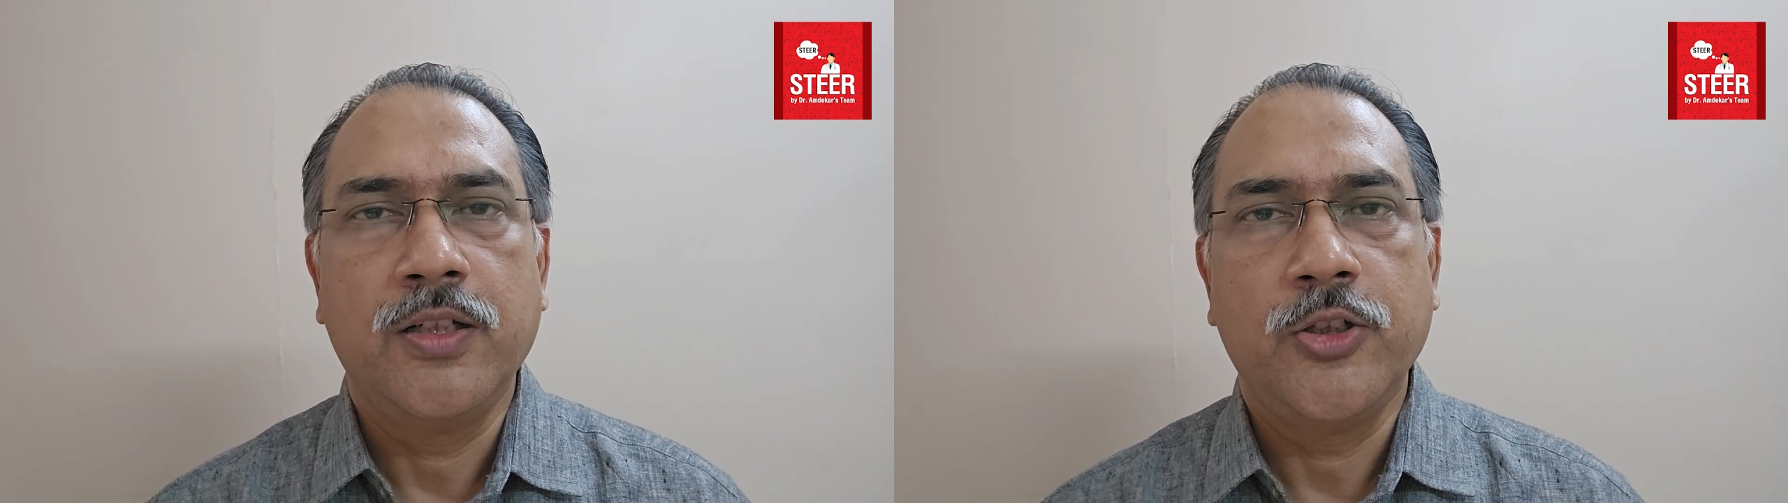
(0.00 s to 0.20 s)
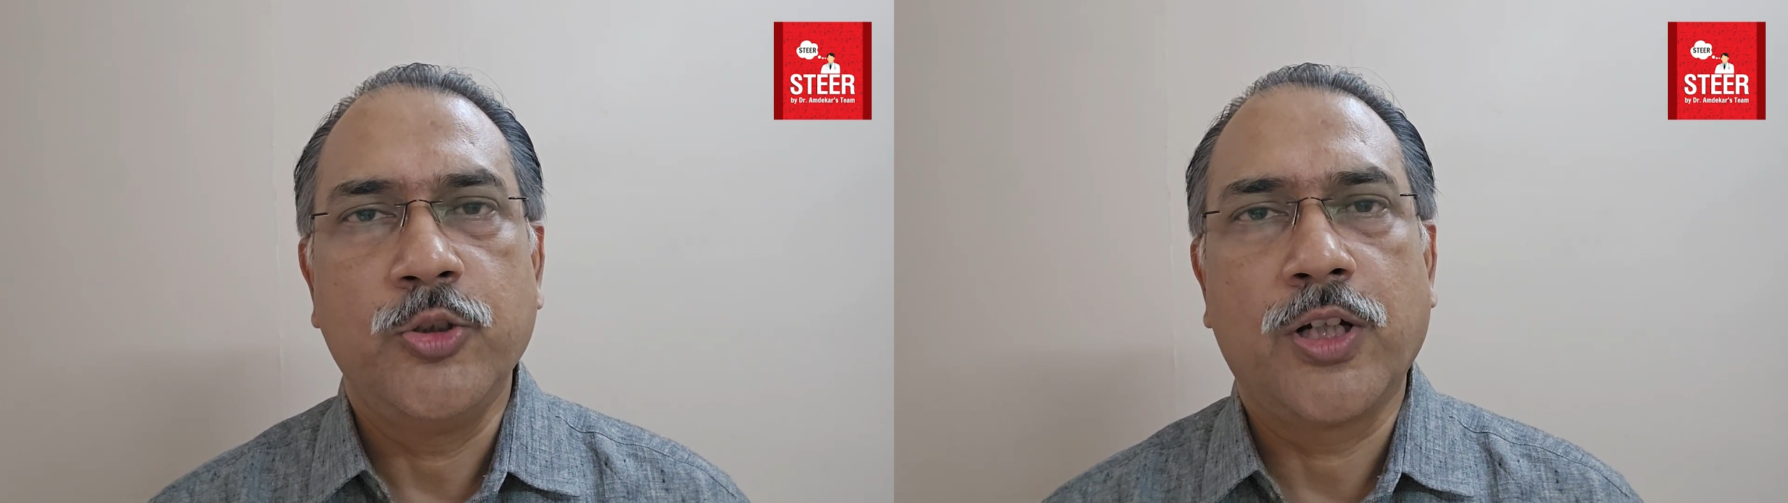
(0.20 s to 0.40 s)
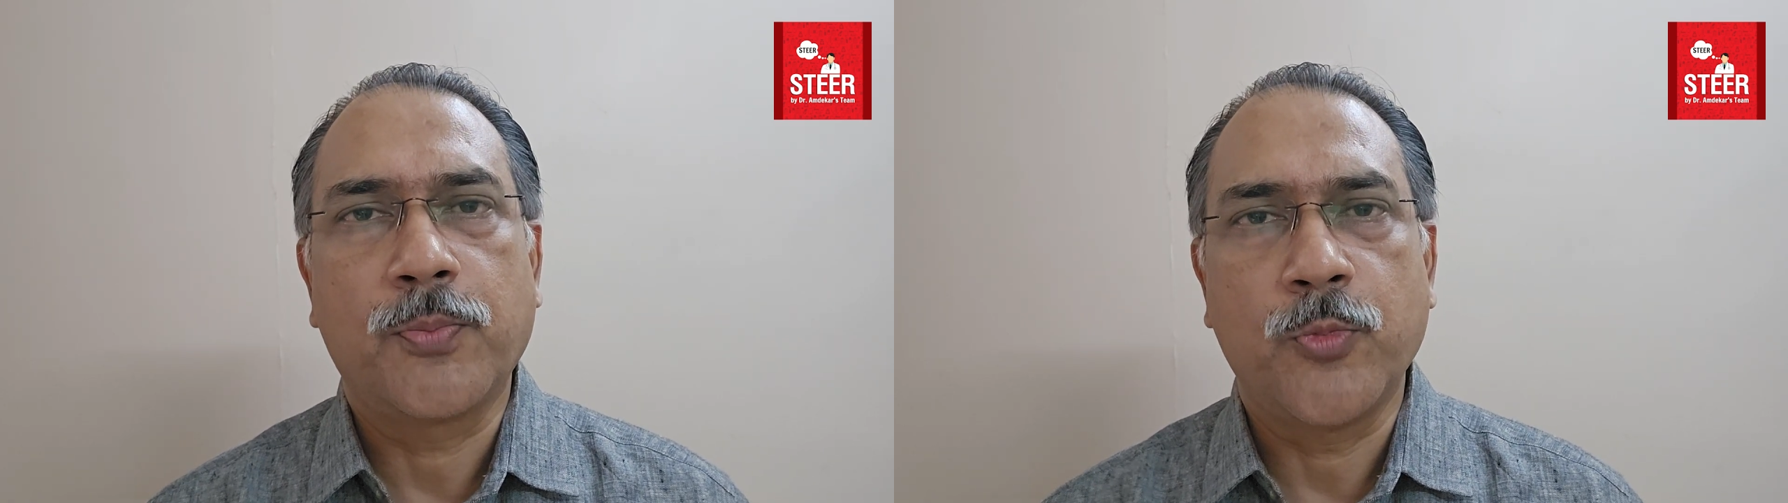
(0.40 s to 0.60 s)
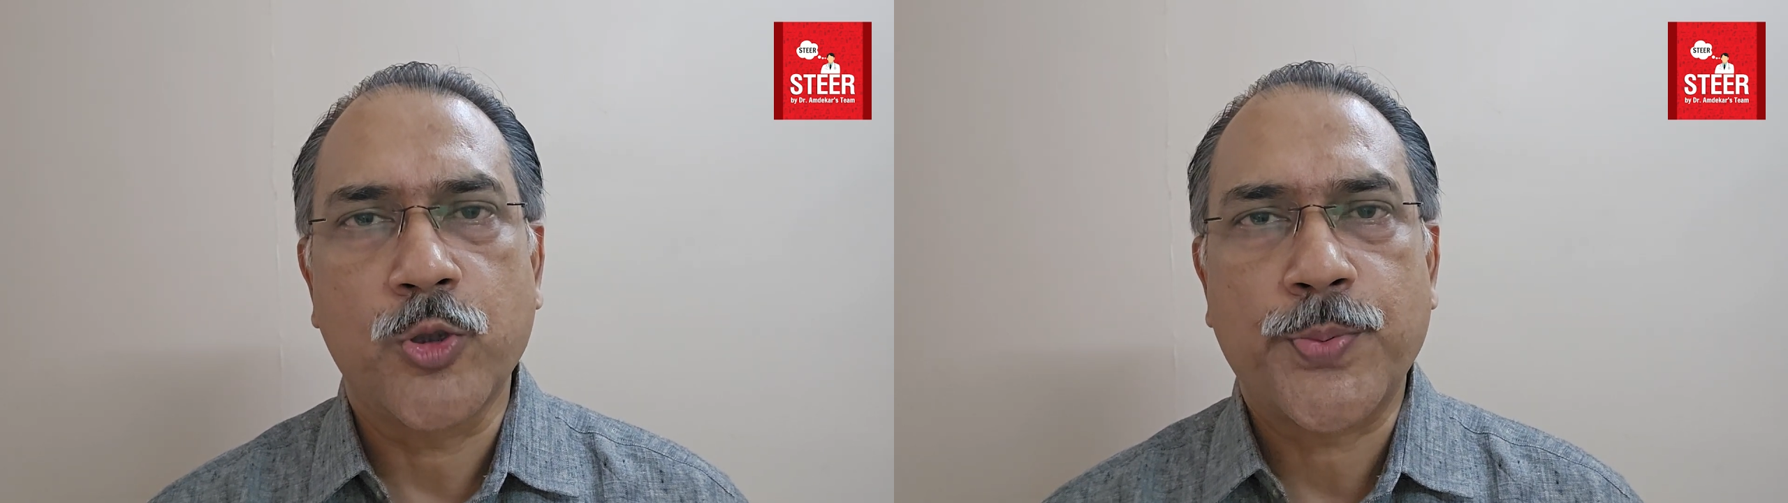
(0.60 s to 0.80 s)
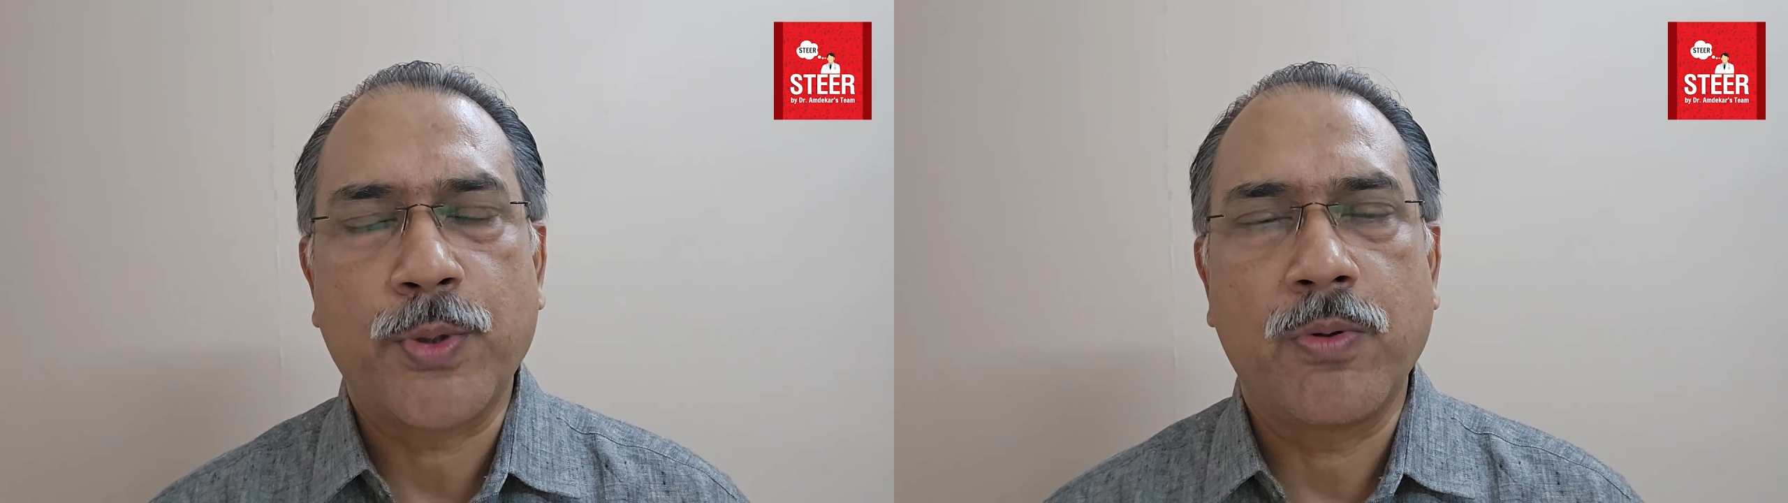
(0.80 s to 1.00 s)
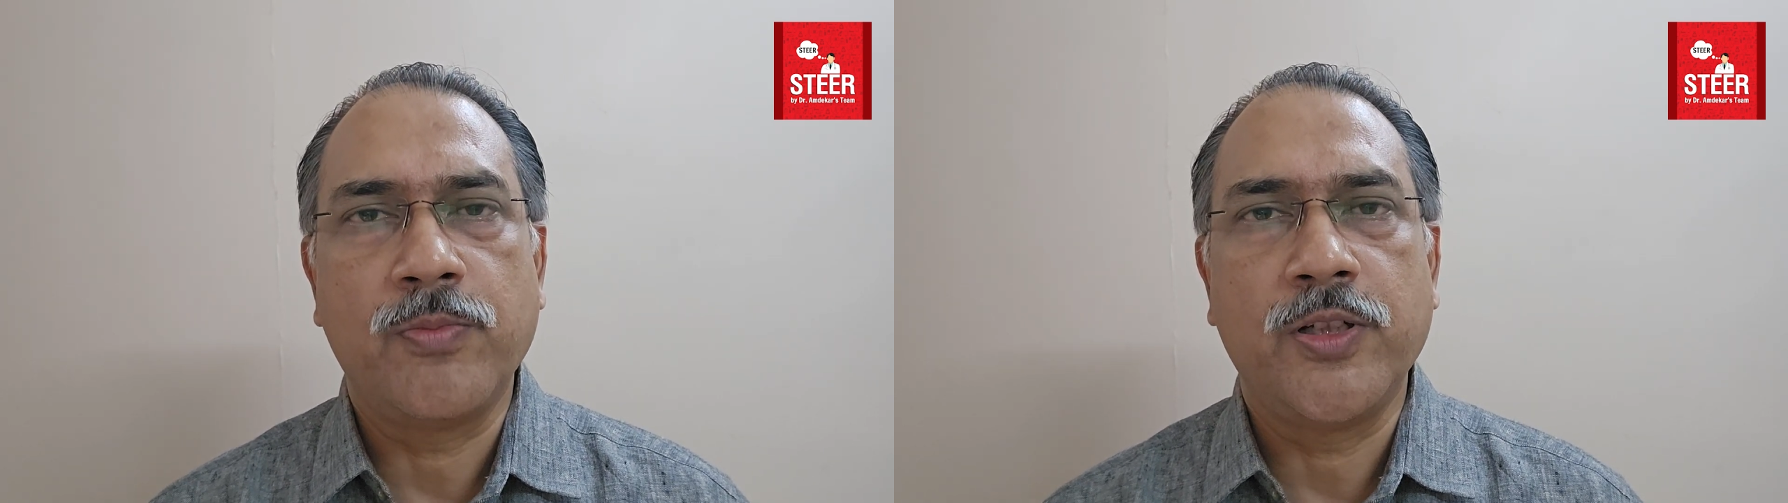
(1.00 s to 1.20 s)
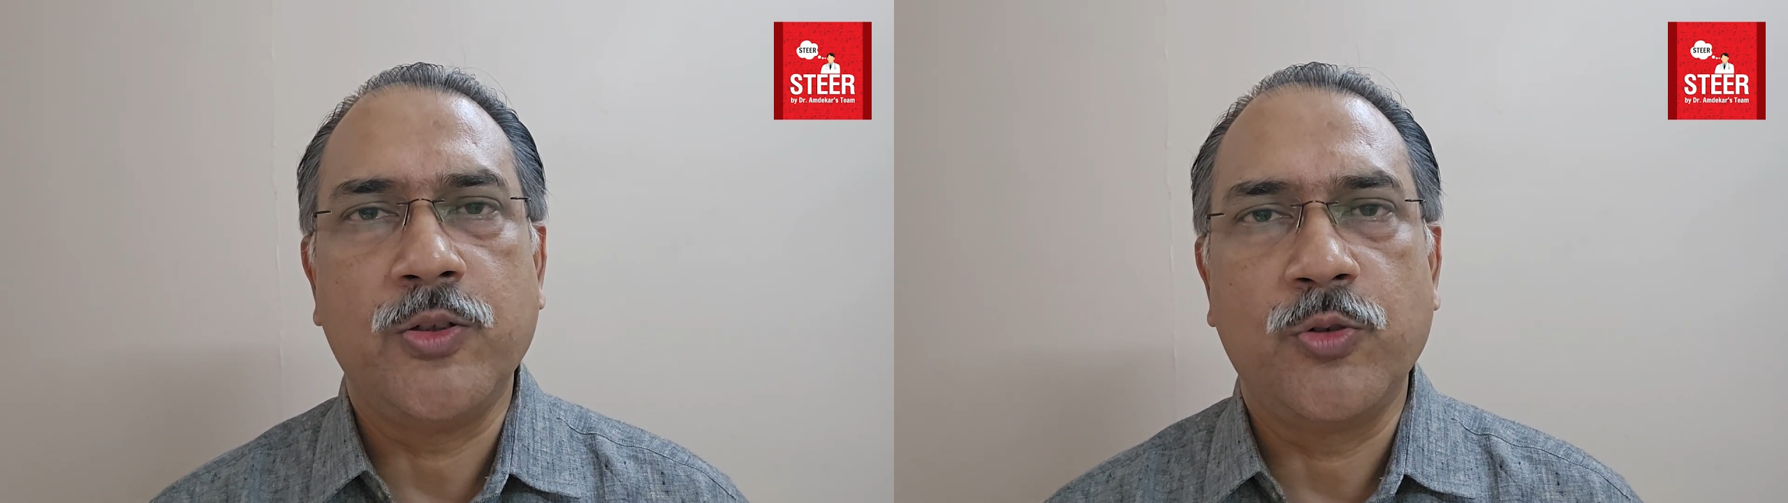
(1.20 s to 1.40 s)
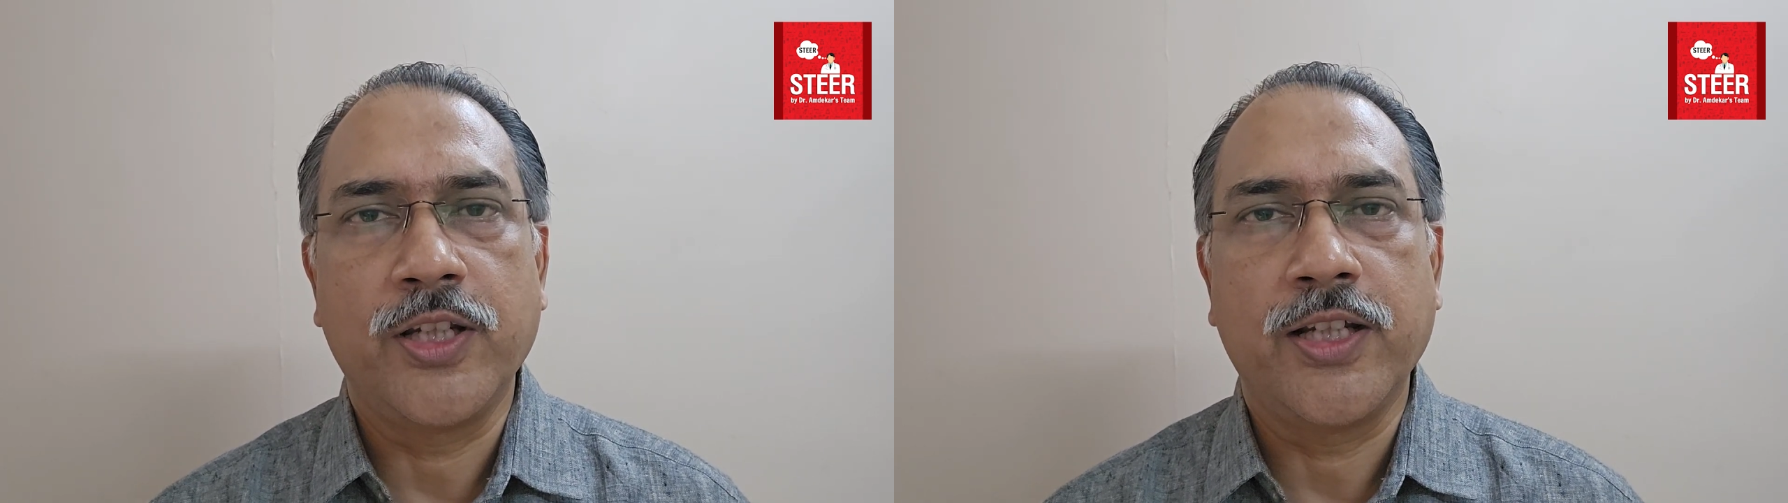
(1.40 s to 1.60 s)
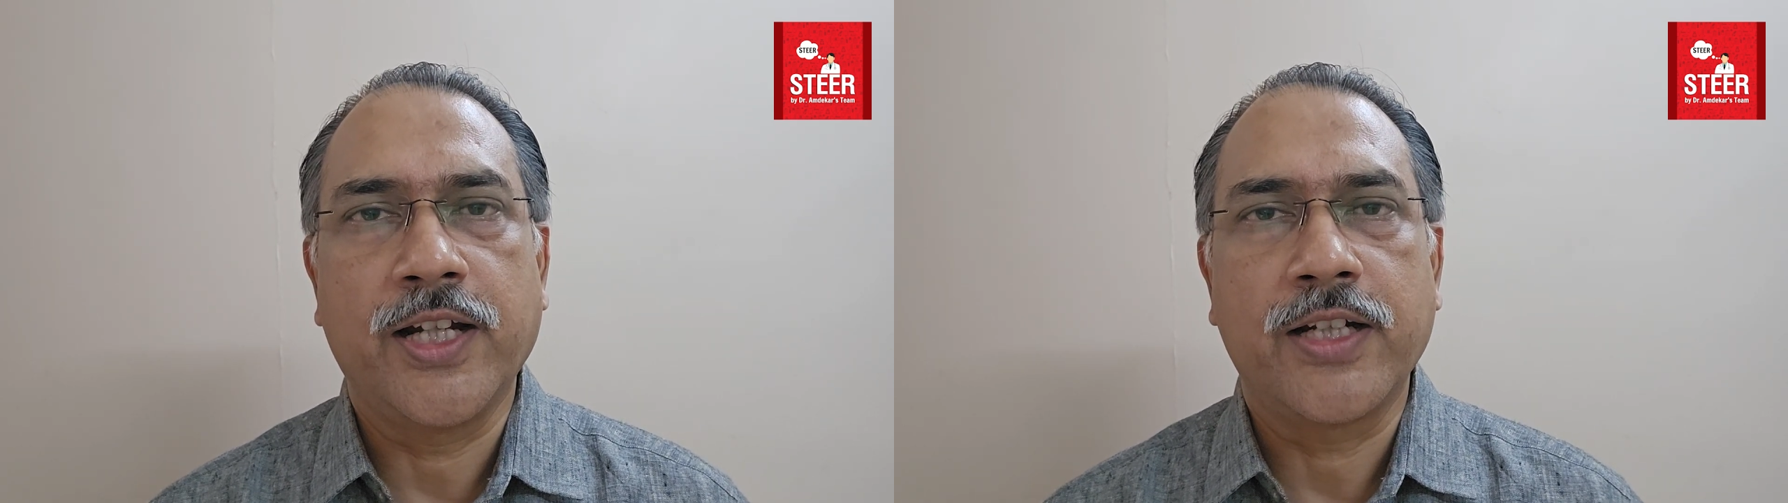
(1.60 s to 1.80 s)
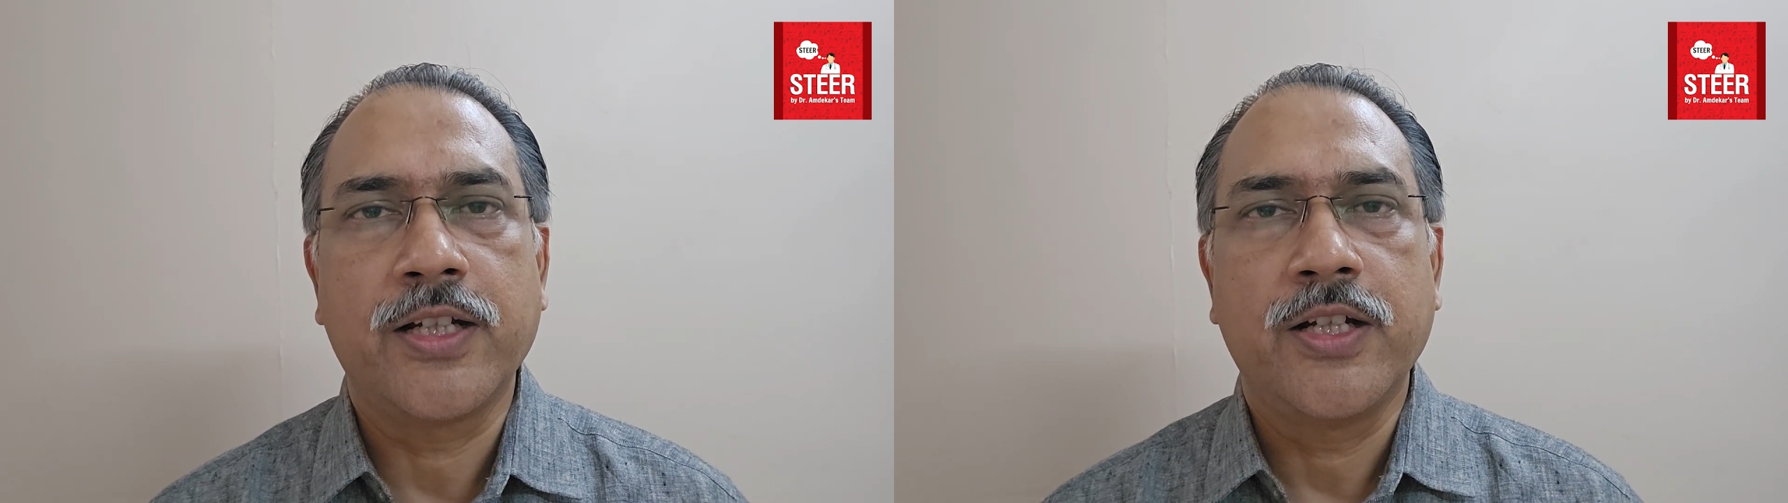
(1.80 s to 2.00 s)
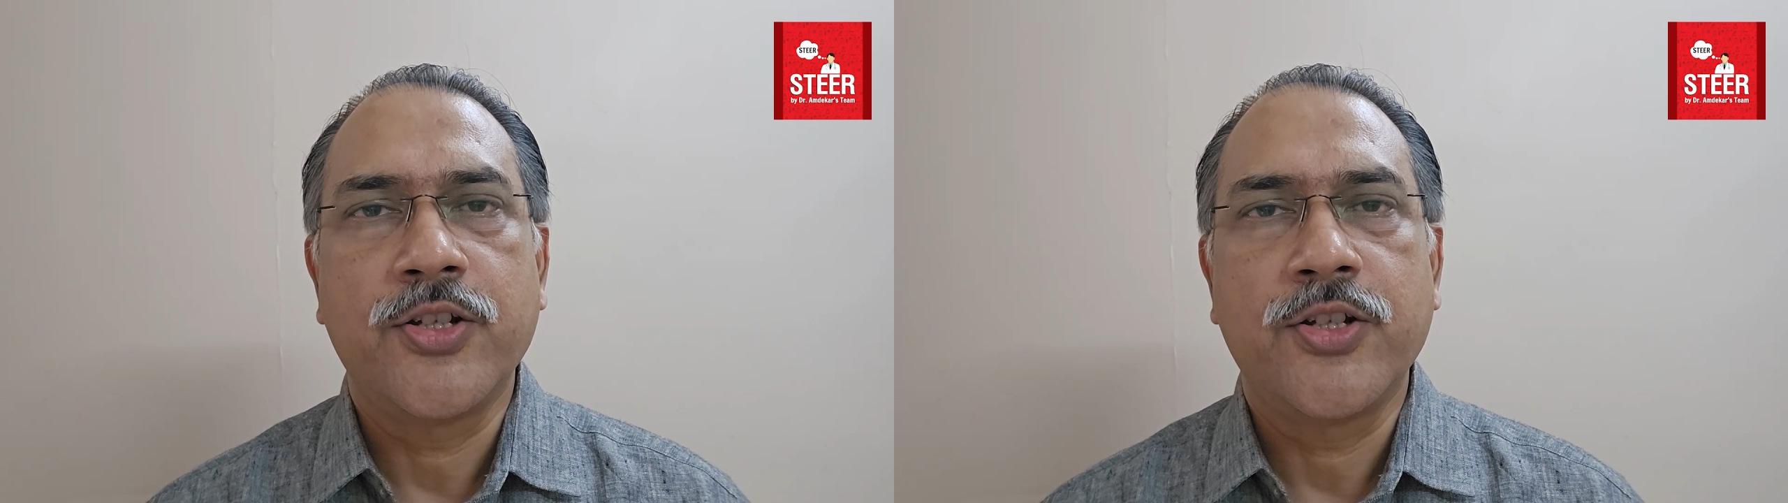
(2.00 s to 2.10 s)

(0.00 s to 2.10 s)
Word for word: you are most probably looking at